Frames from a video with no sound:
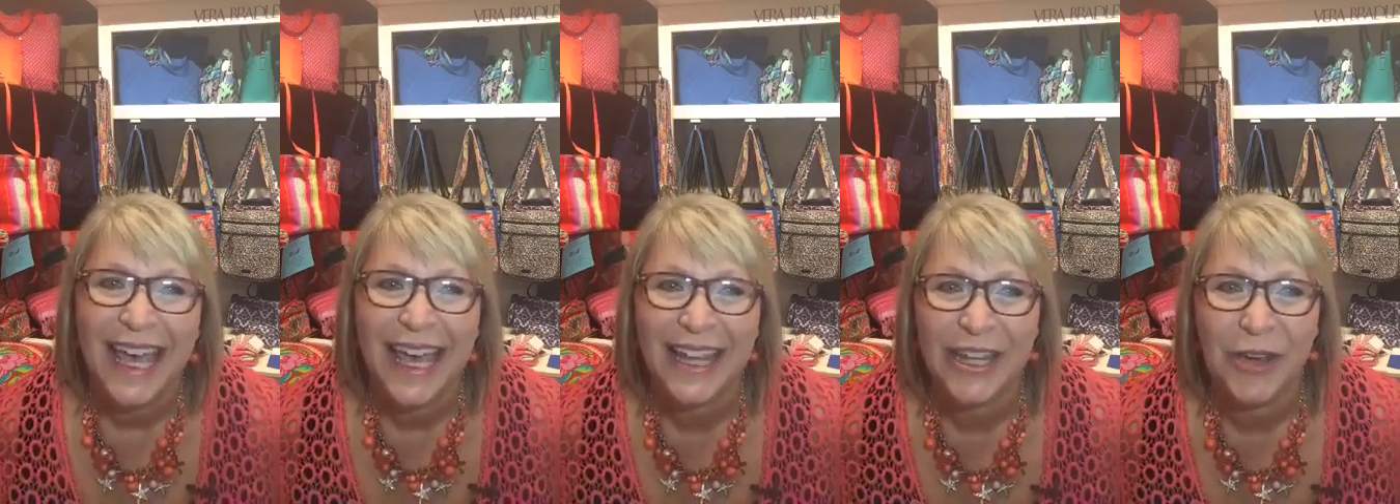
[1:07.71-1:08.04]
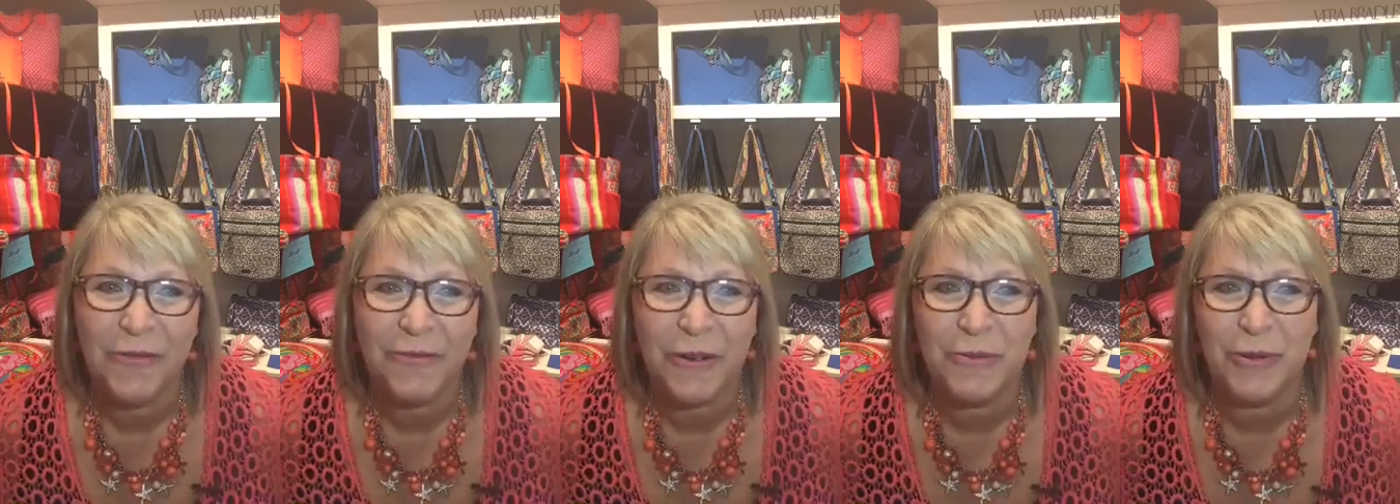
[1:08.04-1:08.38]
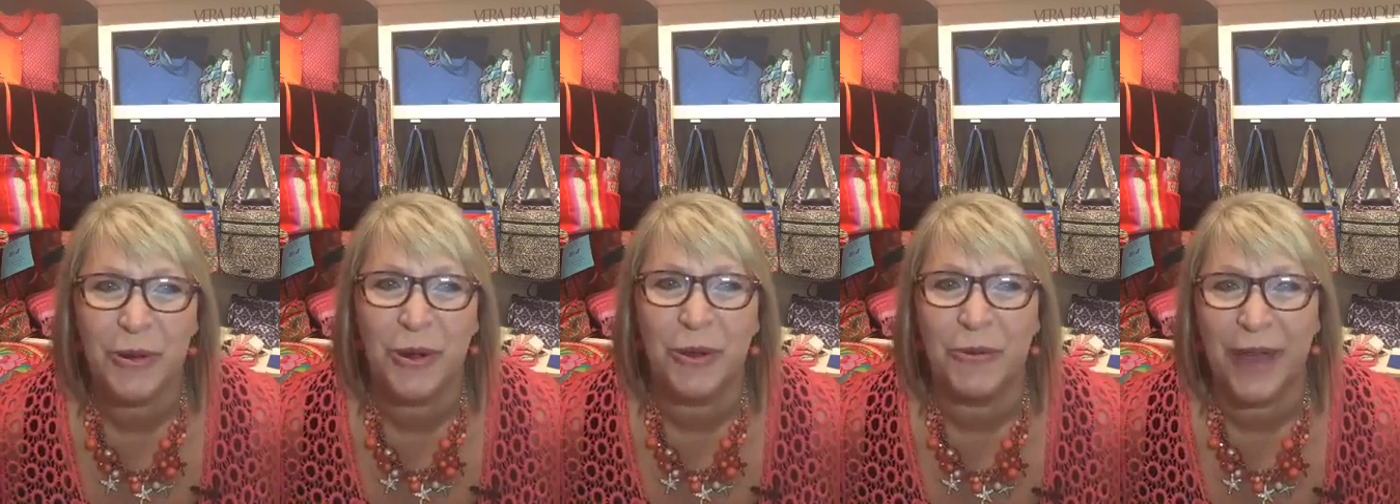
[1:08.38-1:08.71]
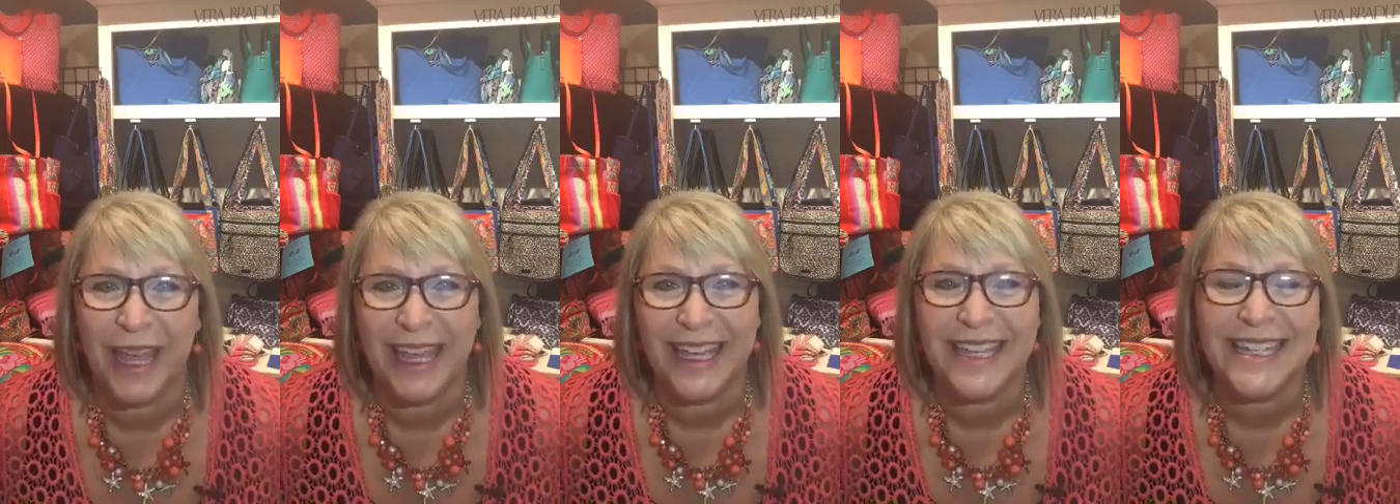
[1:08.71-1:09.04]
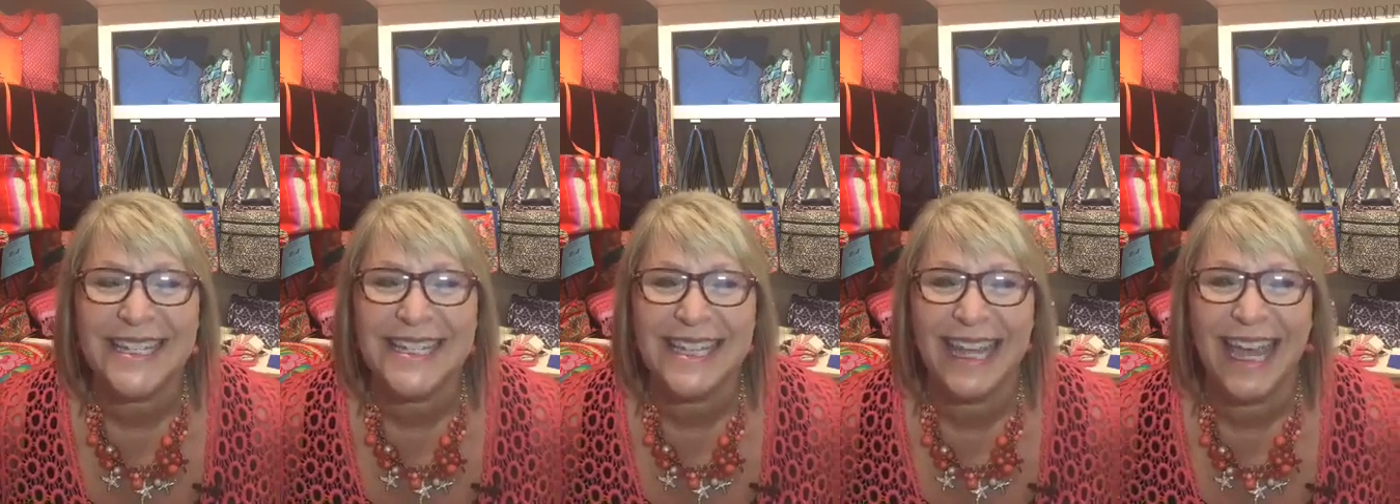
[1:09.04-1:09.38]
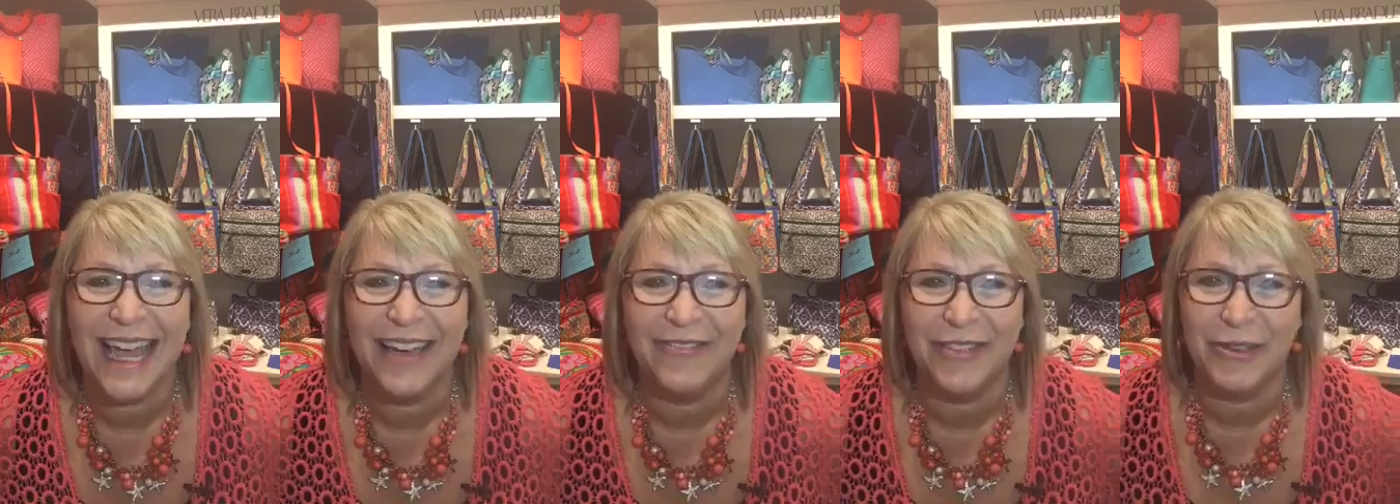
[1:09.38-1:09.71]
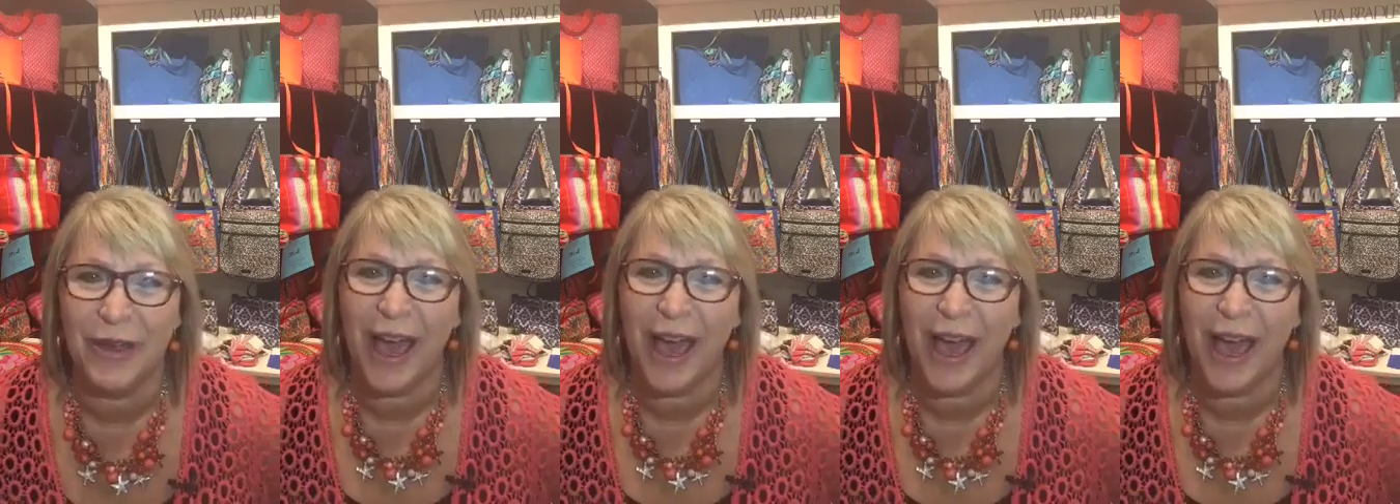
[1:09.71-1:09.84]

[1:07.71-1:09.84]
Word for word: Hello from Norway. Good to have you.